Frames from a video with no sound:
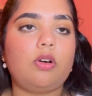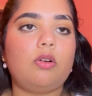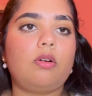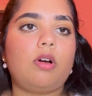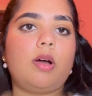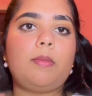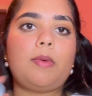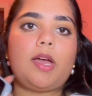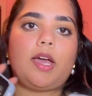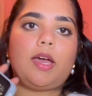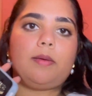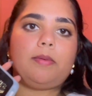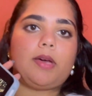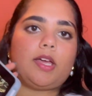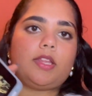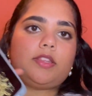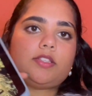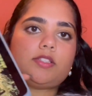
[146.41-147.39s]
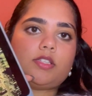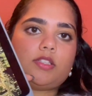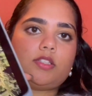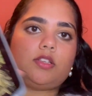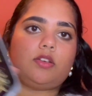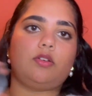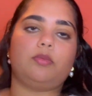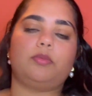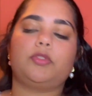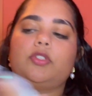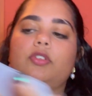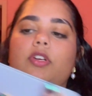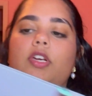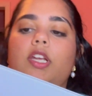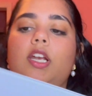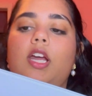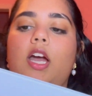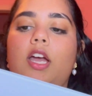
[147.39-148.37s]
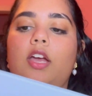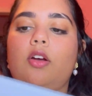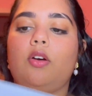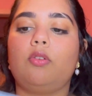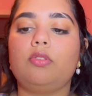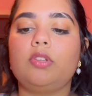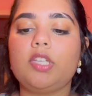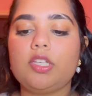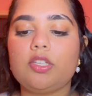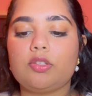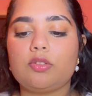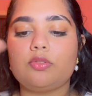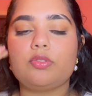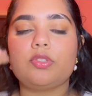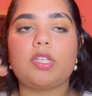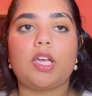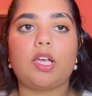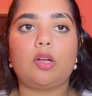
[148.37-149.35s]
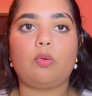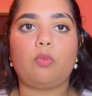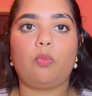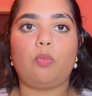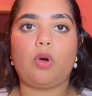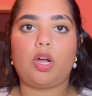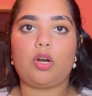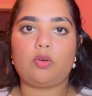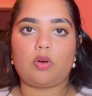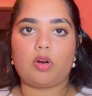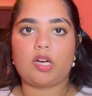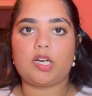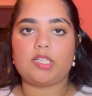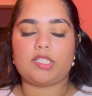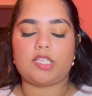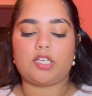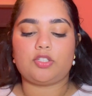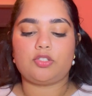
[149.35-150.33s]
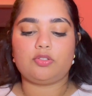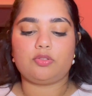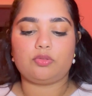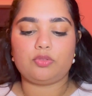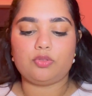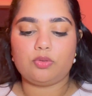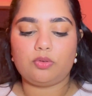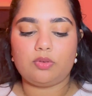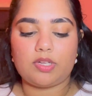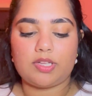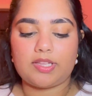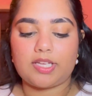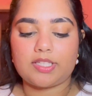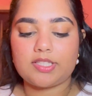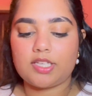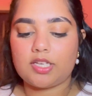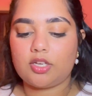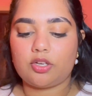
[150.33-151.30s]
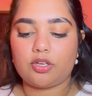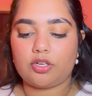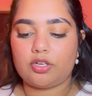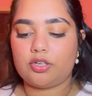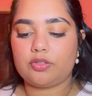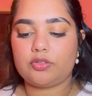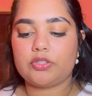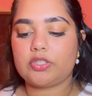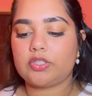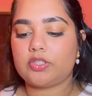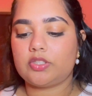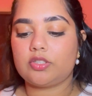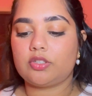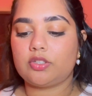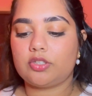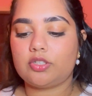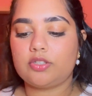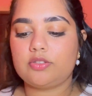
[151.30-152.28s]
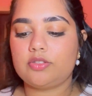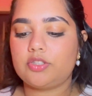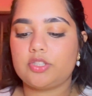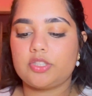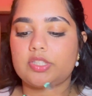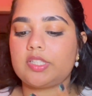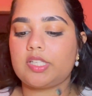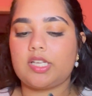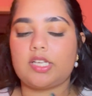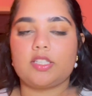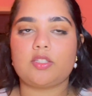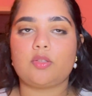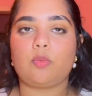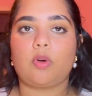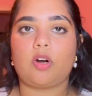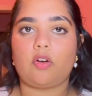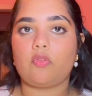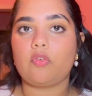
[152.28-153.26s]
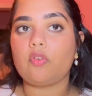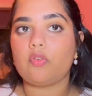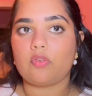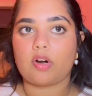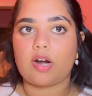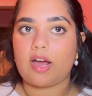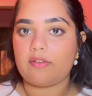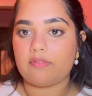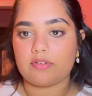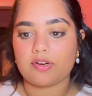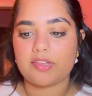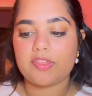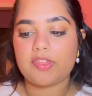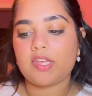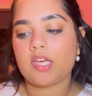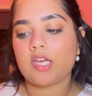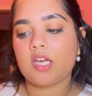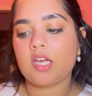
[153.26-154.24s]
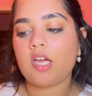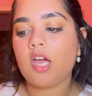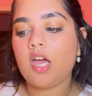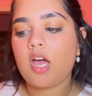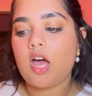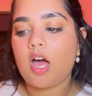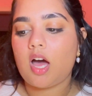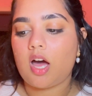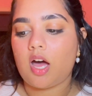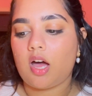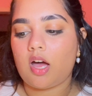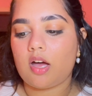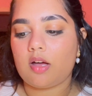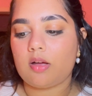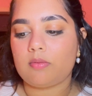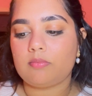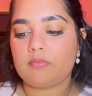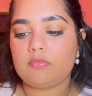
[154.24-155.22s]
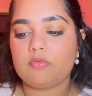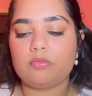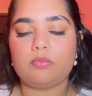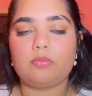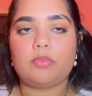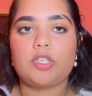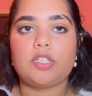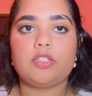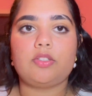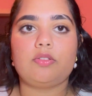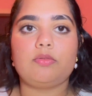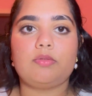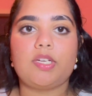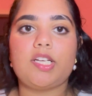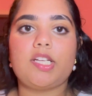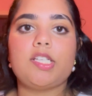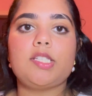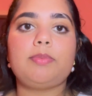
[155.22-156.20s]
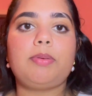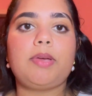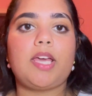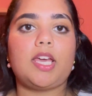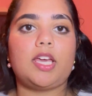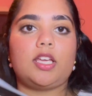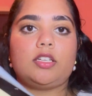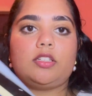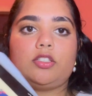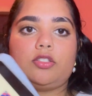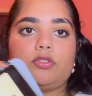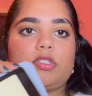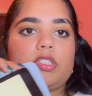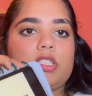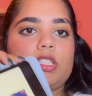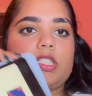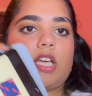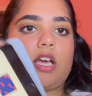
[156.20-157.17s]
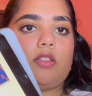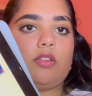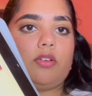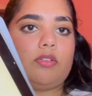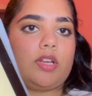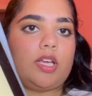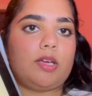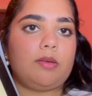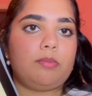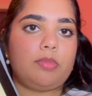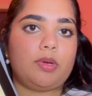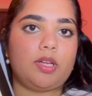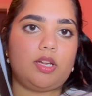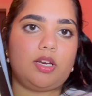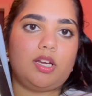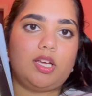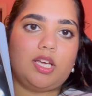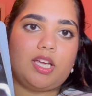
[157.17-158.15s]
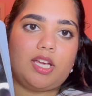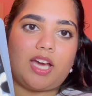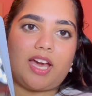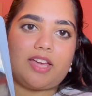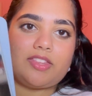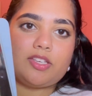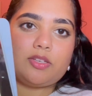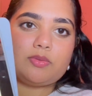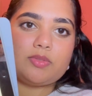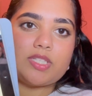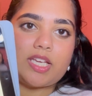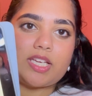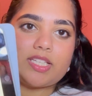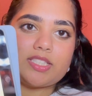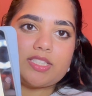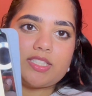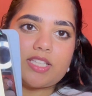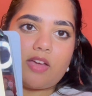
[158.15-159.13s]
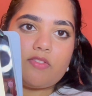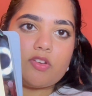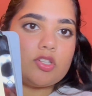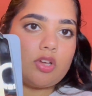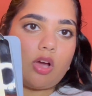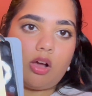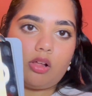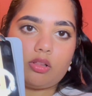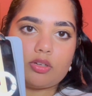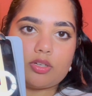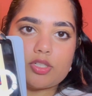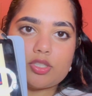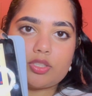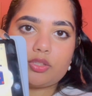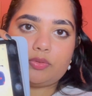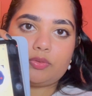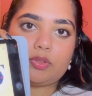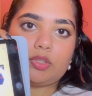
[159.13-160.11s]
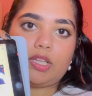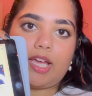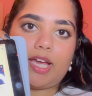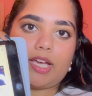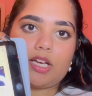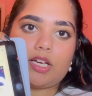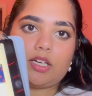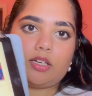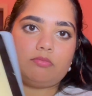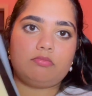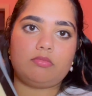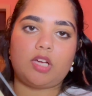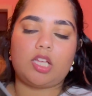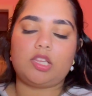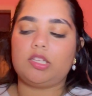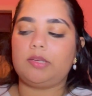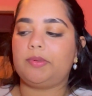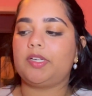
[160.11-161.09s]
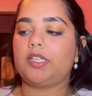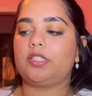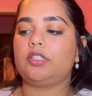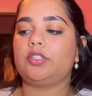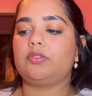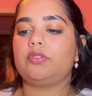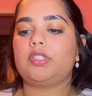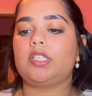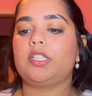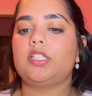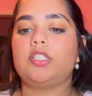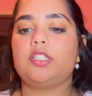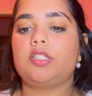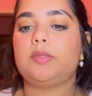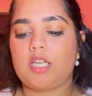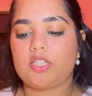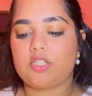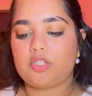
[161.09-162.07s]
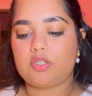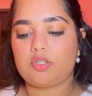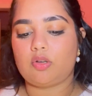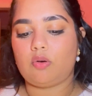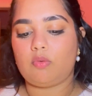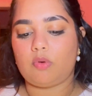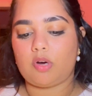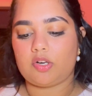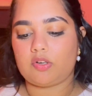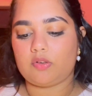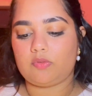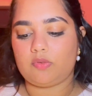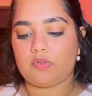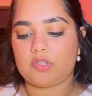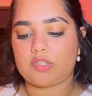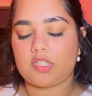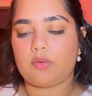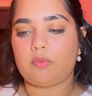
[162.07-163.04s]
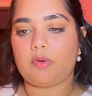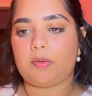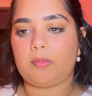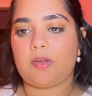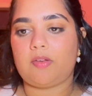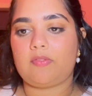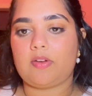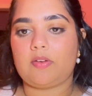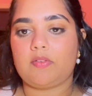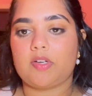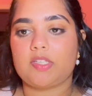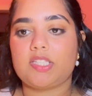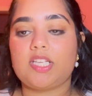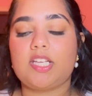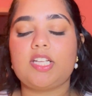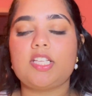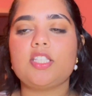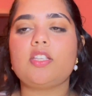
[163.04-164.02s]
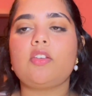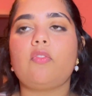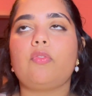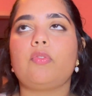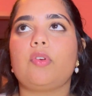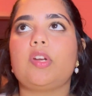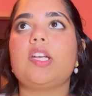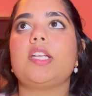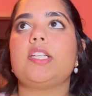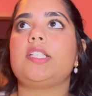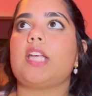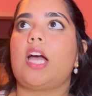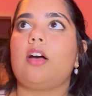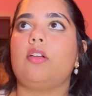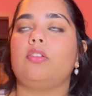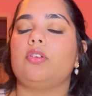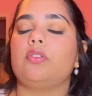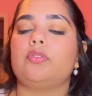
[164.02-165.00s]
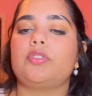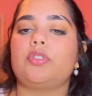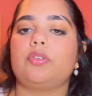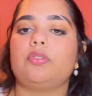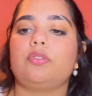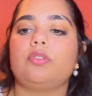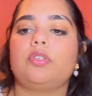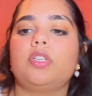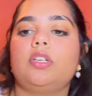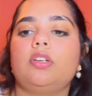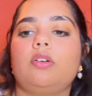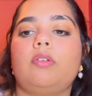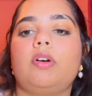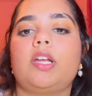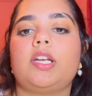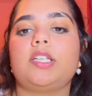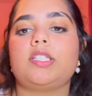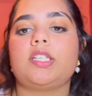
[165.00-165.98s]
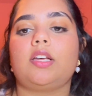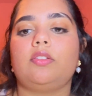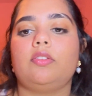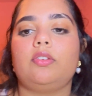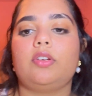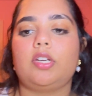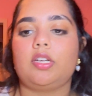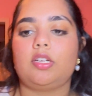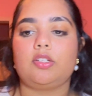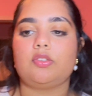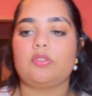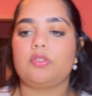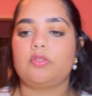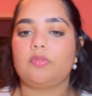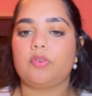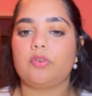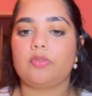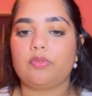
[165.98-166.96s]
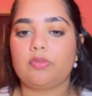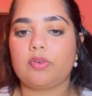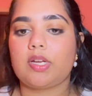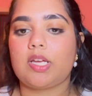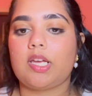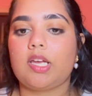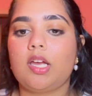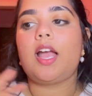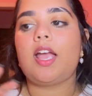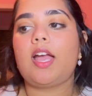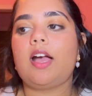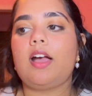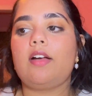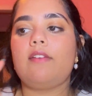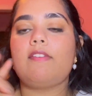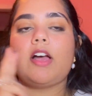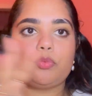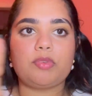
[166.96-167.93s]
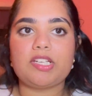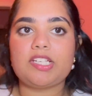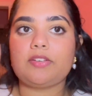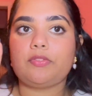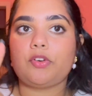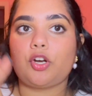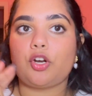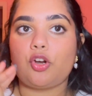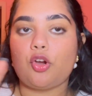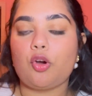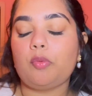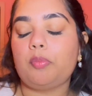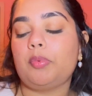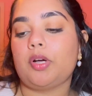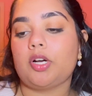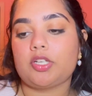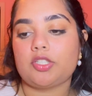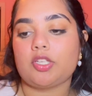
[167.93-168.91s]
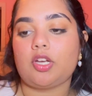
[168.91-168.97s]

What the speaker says: on my iPad, this is the home screen. I only use like one organizational tool, and that's like GoodNotes, because GoodNotes just is wonderful for everything. It is paid, you just download it, but I think it was like $7 for like unlimited usage. It's so wonderful. It's like one of my favorites. It is free to download, so you can go ahead and download it and use it for free. I have 3 different notebooks